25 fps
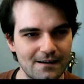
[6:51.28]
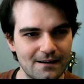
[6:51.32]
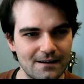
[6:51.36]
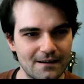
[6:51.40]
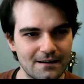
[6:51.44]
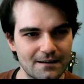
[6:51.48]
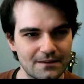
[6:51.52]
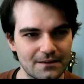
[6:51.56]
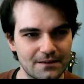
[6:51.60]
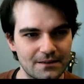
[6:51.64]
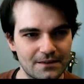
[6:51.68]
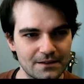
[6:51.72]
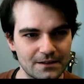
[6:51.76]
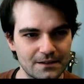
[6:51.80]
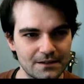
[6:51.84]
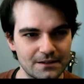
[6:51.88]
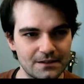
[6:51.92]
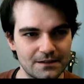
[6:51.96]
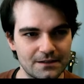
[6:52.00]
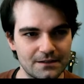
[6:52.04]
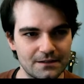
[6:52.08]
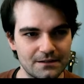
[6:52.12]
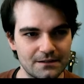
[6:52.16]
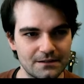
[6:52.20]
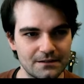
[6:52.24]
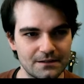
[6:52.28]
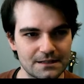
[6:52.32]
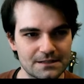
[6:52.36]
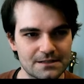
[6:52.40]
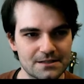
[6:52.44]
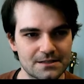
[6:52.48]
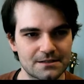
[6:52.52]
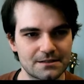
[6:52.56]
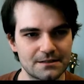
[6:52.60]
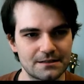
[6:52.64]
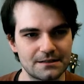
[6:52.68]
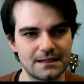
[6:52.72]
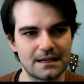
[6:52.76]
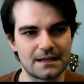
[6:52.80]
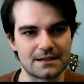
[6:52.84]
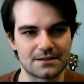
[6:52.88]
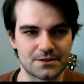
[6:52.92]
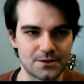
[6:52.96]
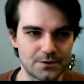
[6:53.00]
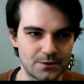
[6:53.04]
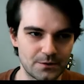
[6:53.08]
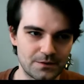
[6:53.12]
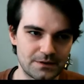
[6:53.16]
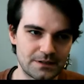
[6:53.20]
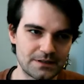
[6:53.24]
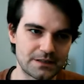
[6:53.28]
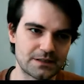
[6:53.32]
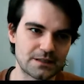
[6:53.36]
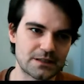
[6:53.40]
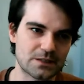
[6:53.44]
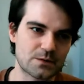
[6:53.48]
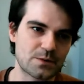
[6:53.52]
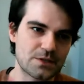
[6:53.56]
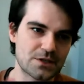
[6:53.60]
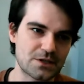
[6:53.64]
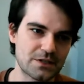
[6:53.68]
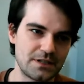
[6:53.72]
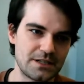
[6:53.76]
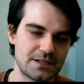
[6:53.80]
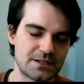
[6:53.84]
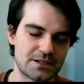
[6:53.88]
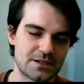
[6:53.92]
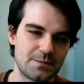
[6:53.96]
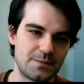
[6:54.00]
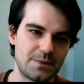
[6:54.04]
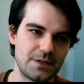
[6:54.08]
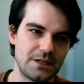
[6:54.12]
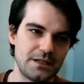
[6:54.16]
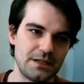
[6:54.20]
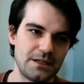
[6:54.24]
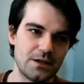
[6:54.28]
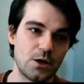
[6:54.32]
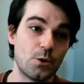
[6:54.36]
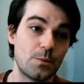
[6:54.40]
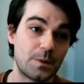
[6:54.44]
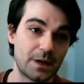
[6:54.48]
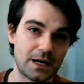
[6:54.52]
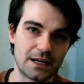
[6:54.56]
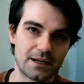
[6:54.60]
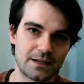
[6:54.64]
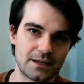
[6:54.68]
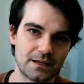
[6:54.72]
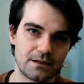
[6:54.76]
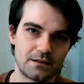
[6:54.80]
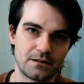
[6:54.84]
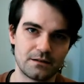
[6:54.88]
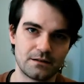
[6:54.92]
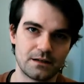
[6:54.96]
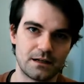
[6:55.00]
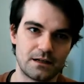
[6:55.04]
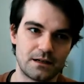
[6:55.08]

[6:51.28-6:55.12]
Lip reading: this question needs to be open-ended.